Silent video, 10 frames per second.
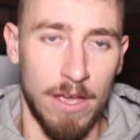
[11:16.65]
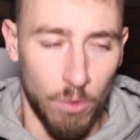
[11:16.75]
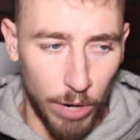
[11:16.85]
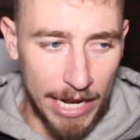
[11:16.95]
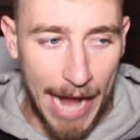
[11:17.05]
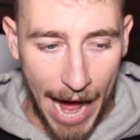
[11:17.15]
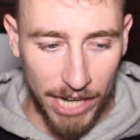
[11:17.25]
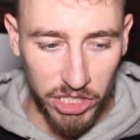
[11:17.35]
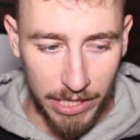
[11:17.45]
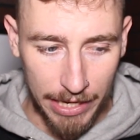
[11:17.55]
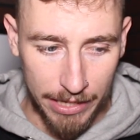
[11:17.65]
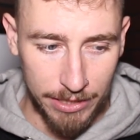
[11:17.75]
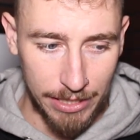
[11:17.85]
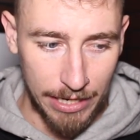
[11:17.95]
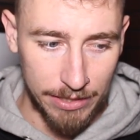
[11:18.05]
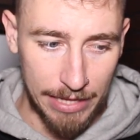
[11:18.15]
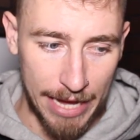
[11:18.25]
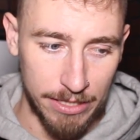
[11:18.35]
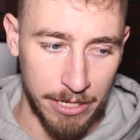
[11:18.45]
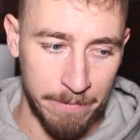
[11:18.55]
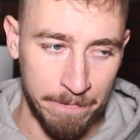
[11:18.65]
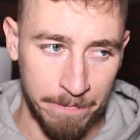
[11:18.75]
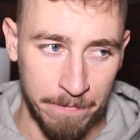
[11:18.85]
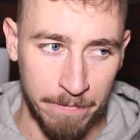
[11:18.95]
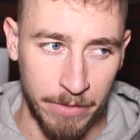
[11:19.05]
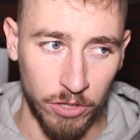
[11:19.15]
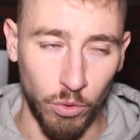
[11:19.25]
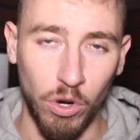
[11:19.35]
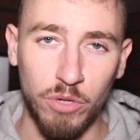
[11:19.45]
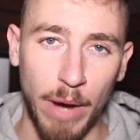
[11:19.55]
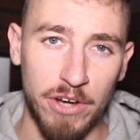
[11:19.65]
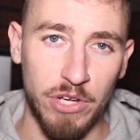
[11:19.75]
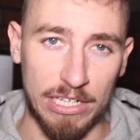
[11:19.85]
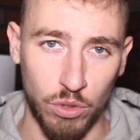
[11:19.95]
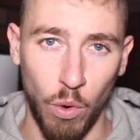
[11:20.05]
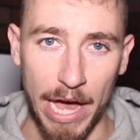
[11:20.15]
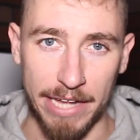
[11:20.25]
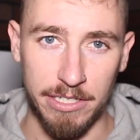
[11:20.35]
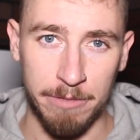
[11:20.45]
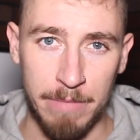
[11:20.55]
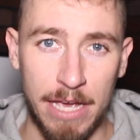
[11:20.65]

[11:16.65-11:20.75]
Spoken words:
What it actually is that the world around you gets quiet.